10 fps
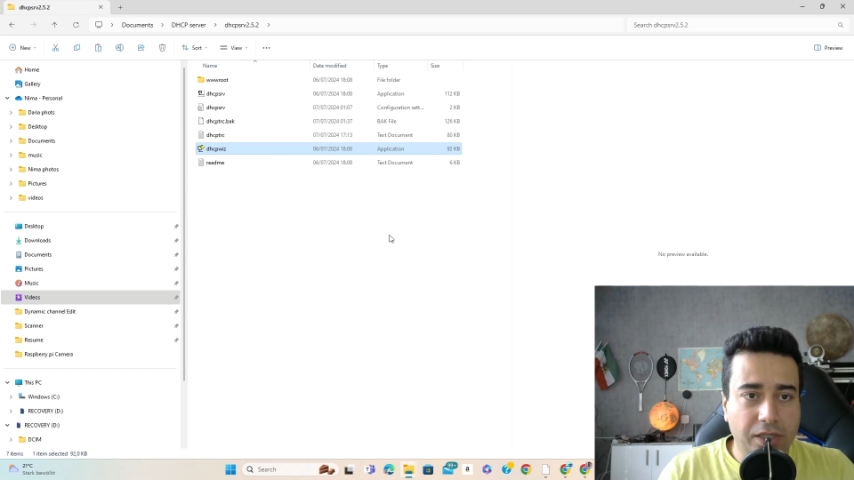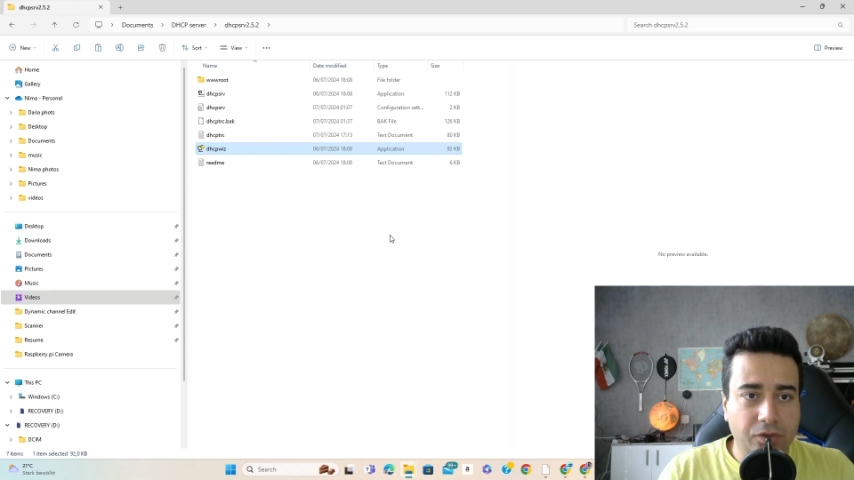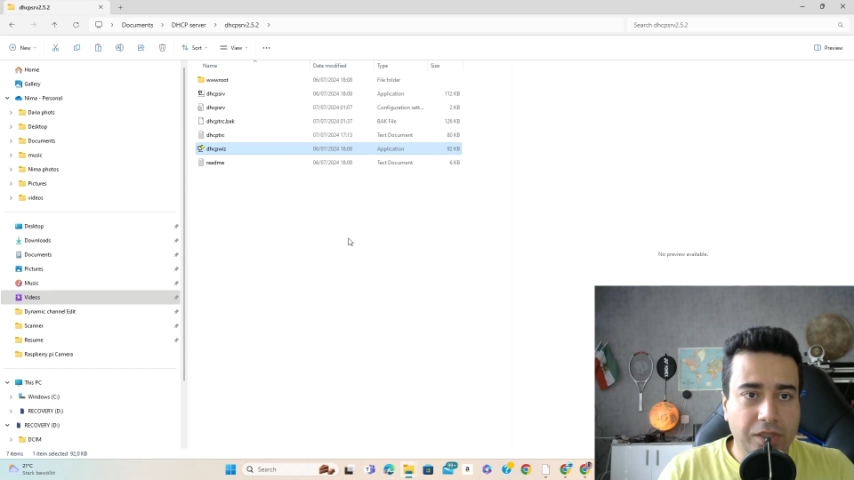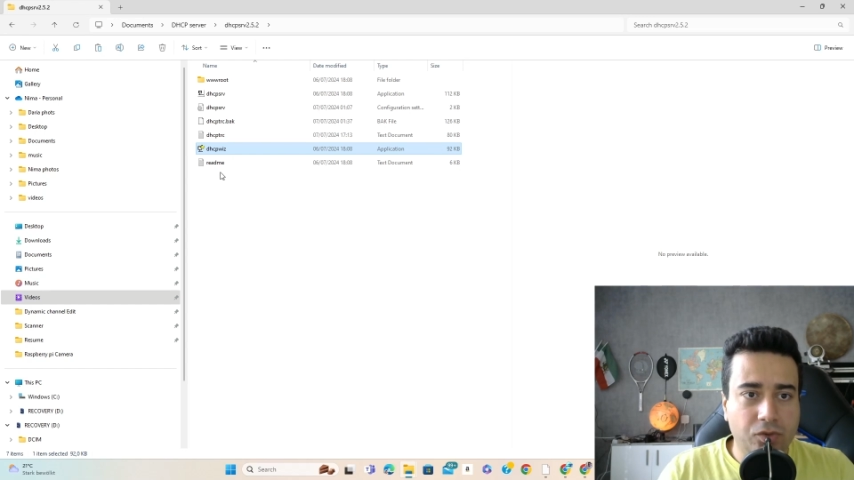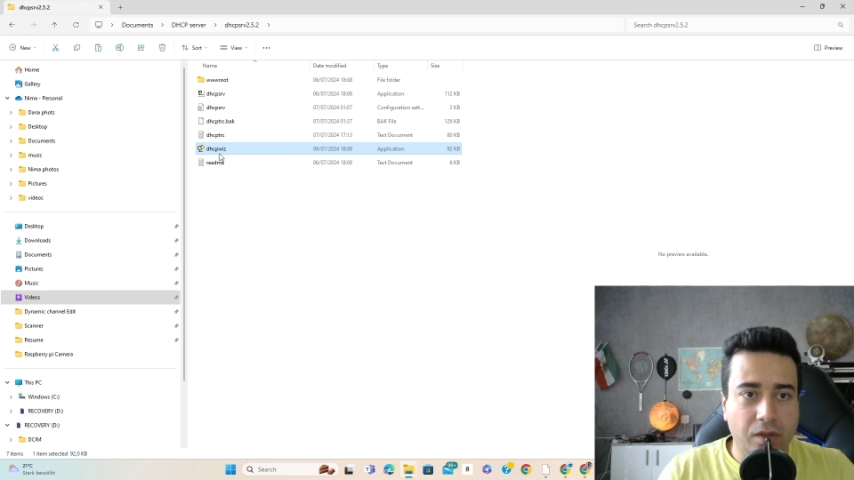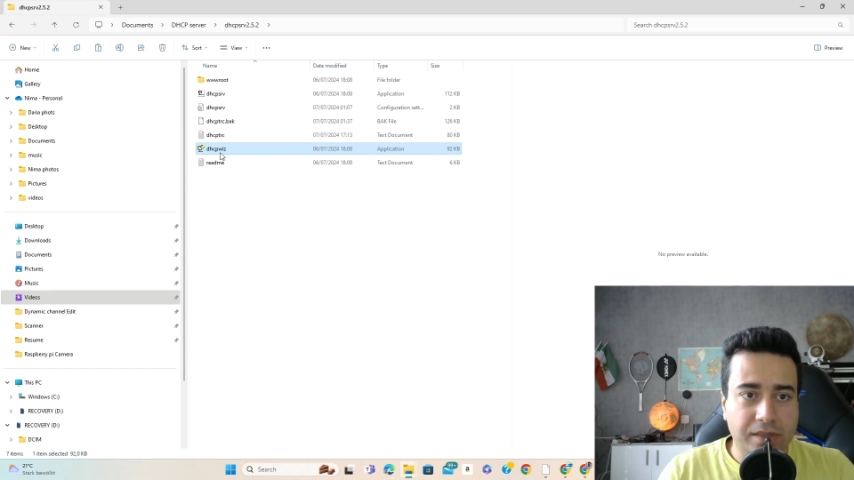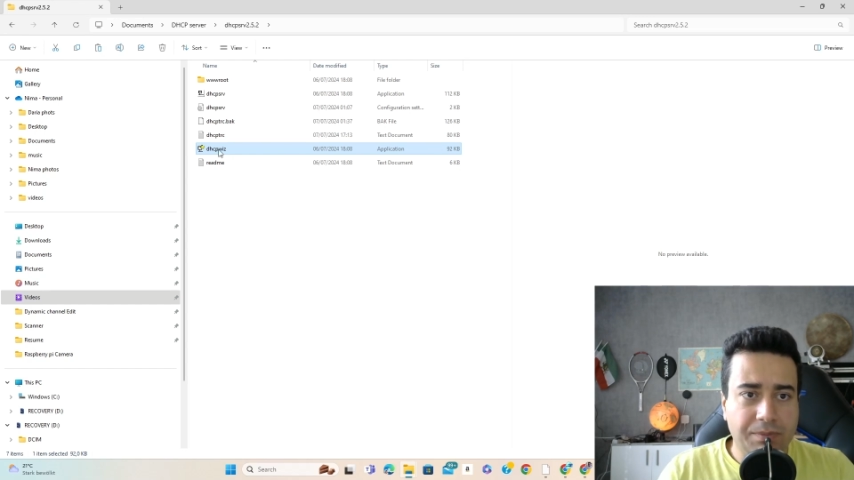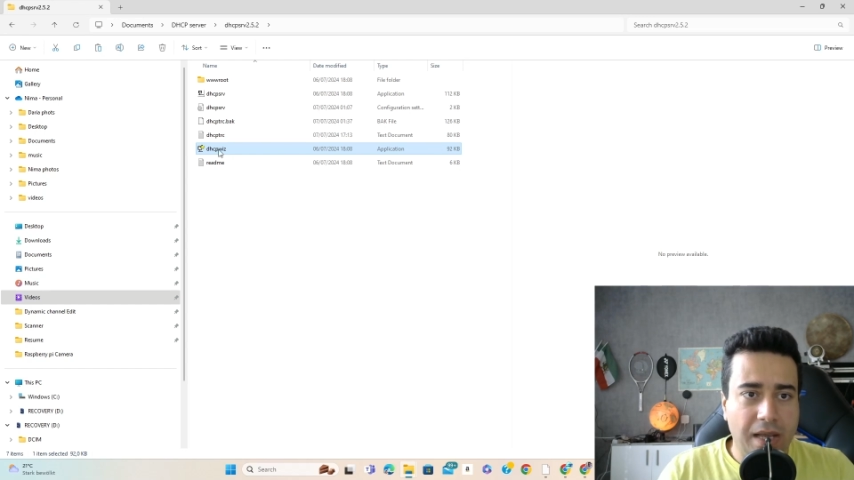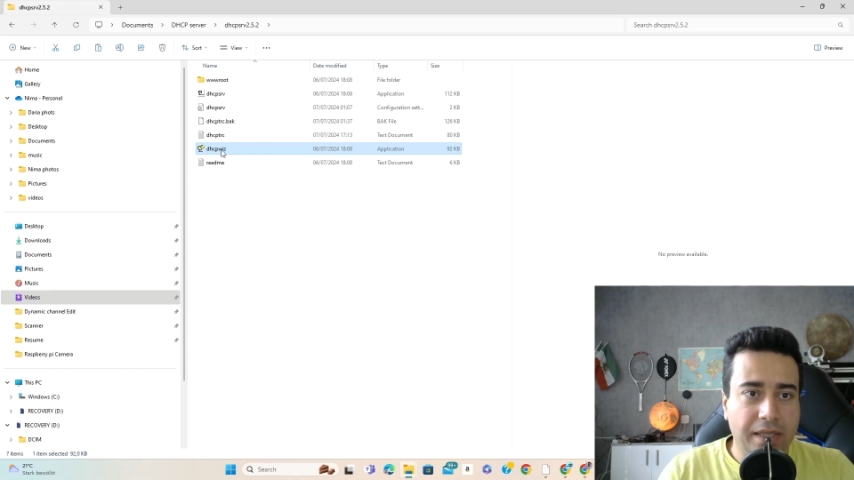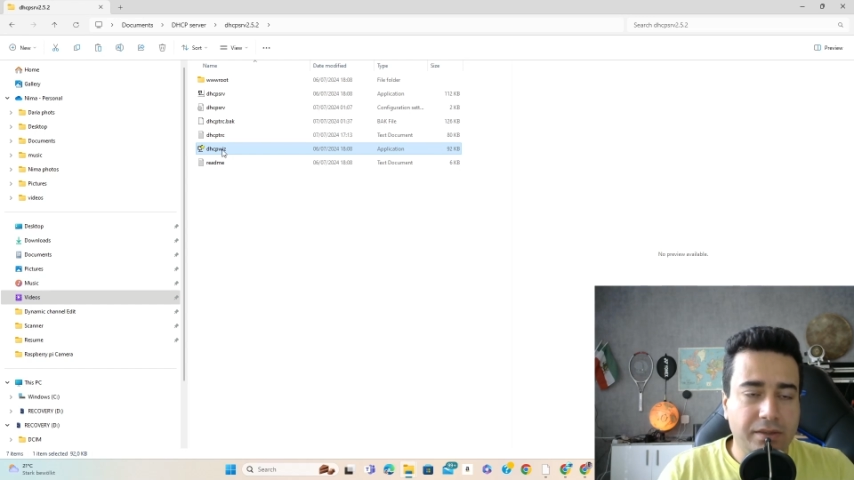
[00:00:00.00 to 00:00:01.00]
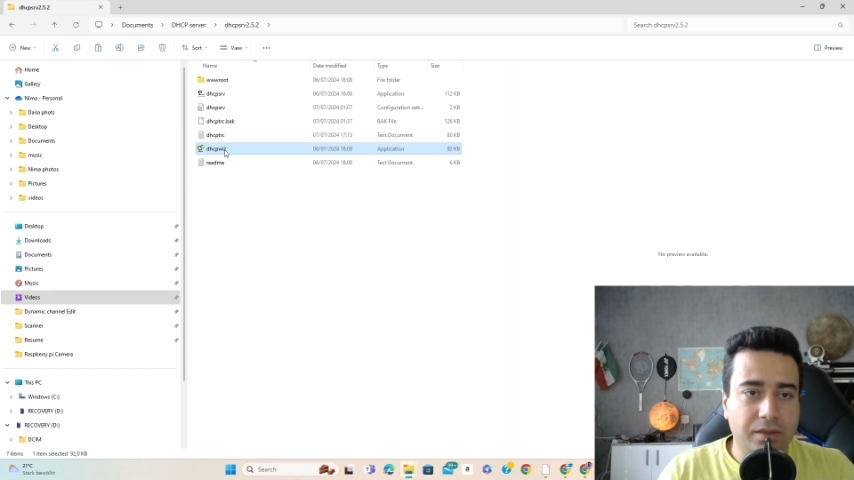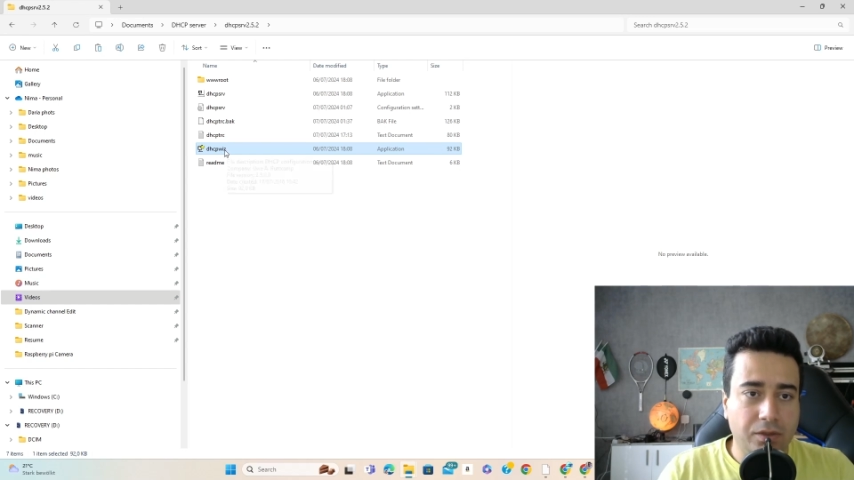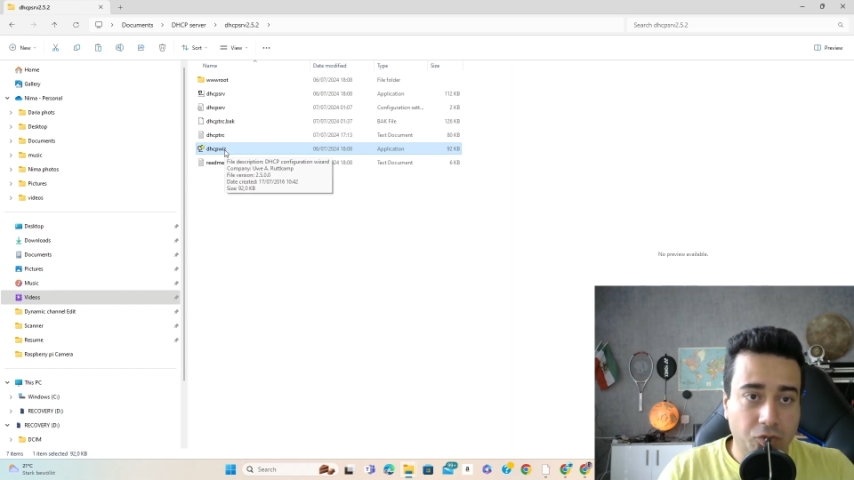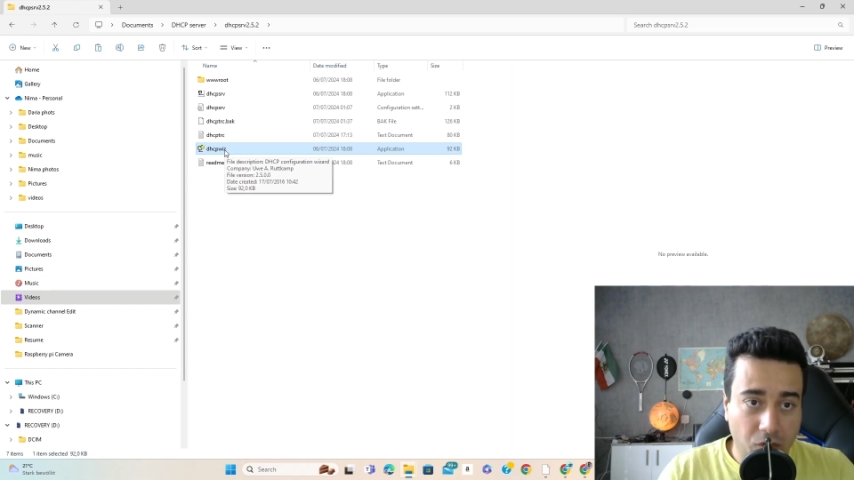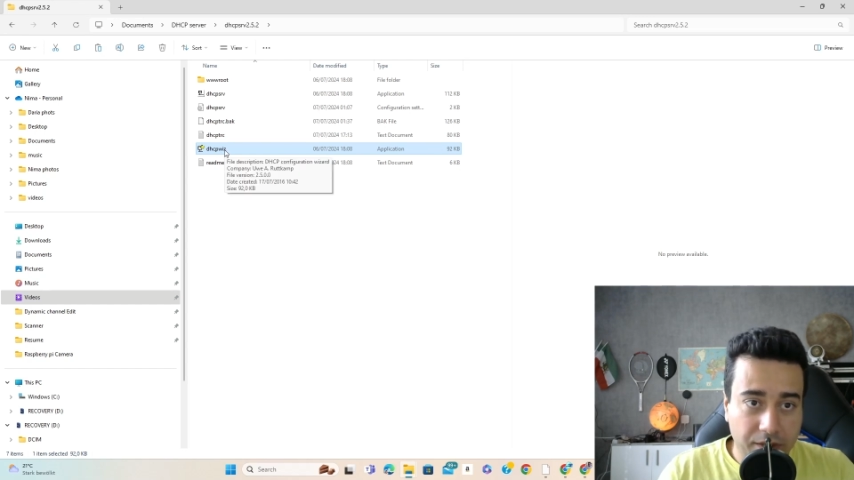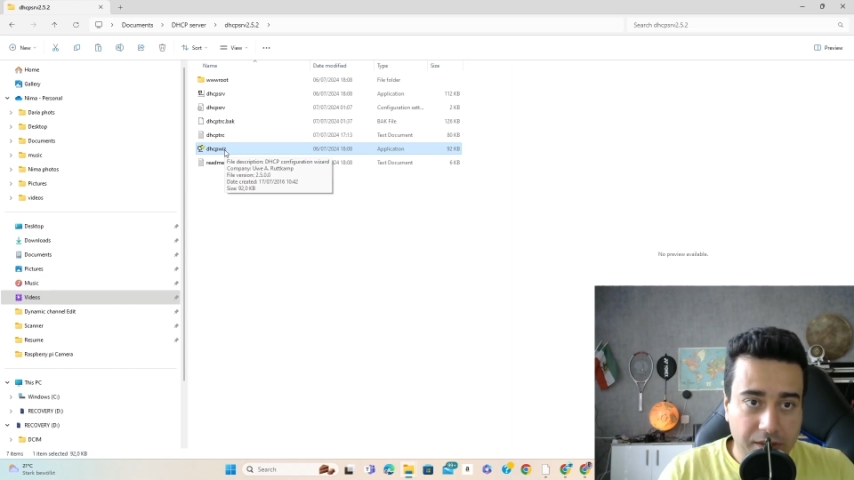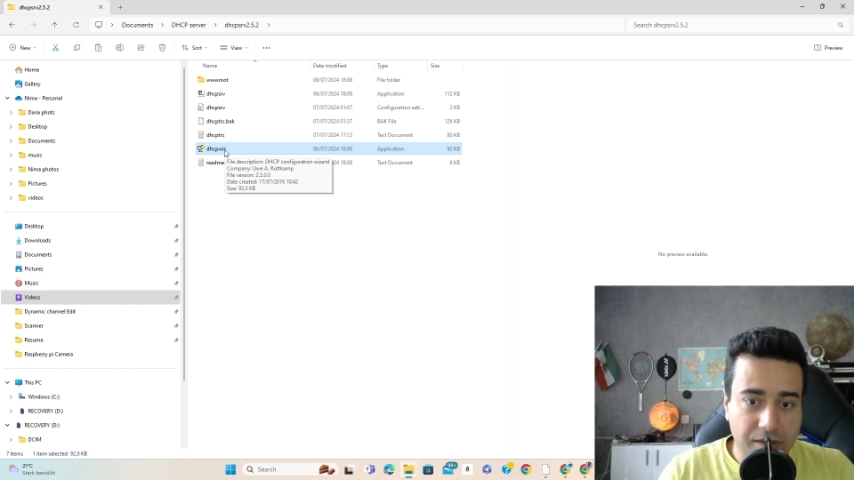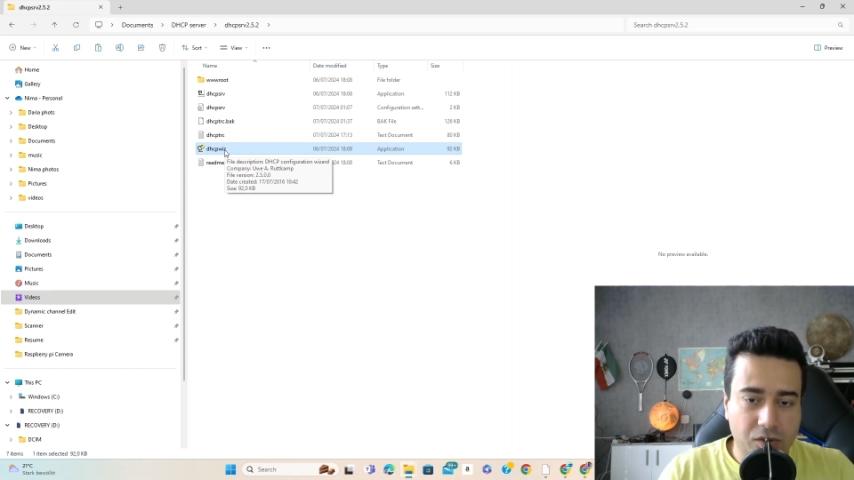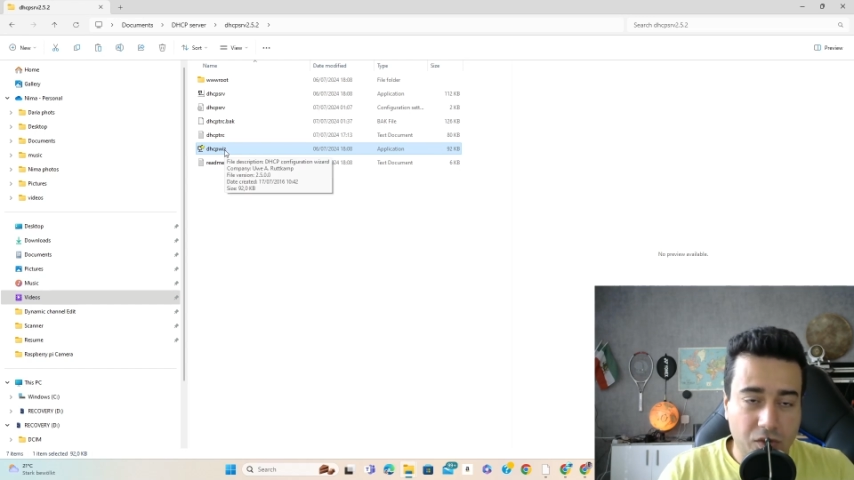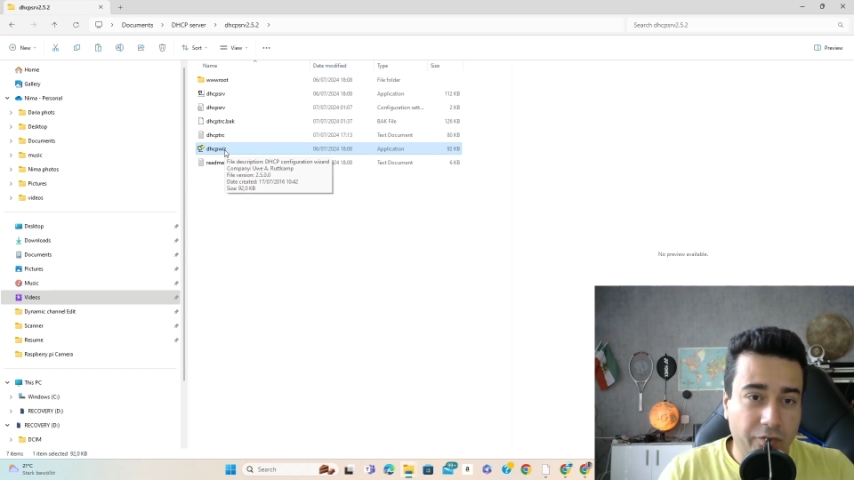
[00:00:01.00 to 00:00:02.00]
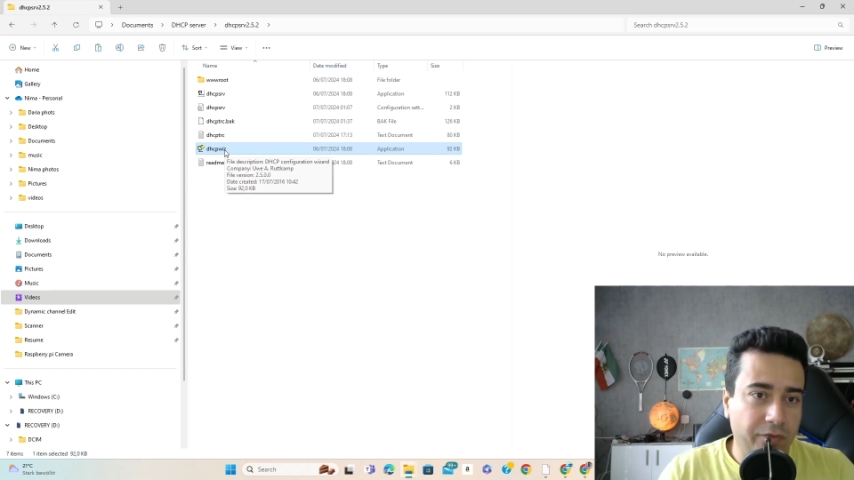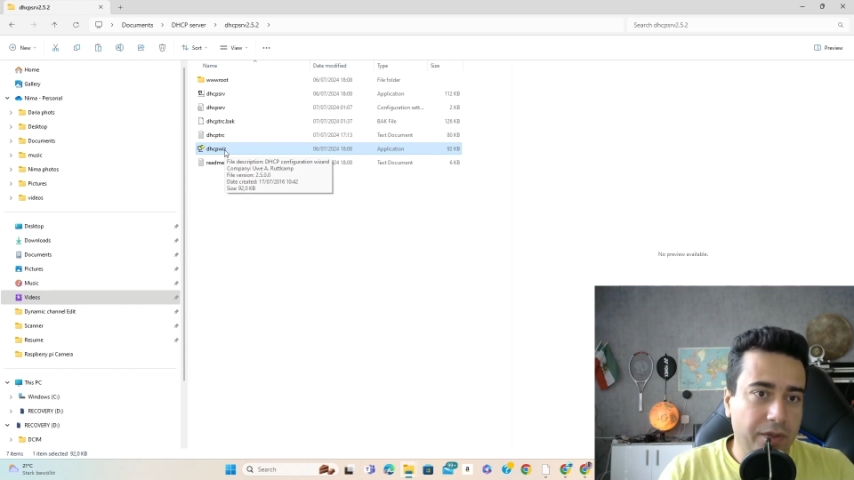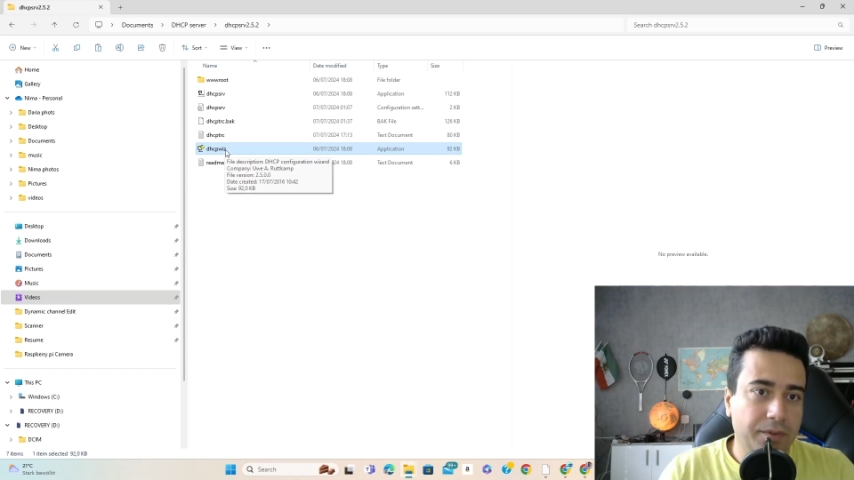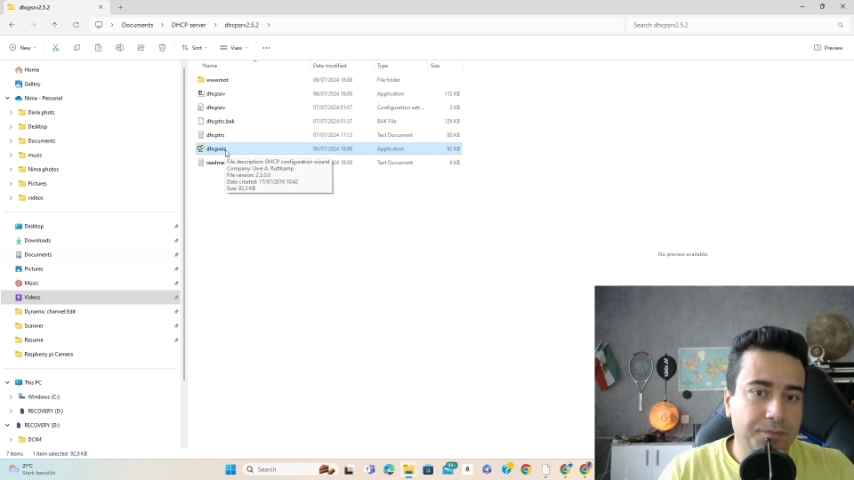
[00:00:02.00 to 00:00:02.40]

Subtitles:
you need to unzip and run this software.